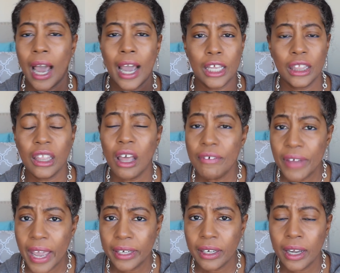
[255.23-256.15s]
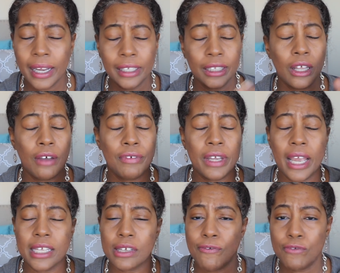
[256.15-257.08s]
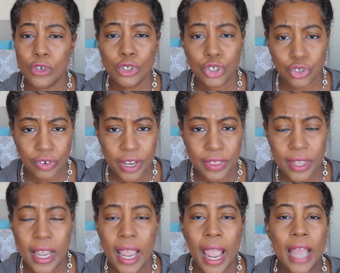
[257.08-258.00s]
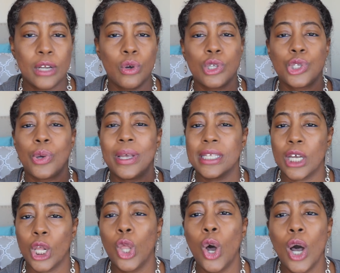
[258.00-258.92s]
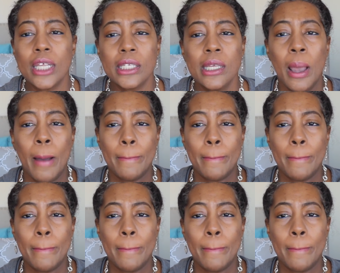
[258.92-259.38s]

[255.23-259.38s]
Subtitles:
I love henna. I love it as a full strength and also as a gloss,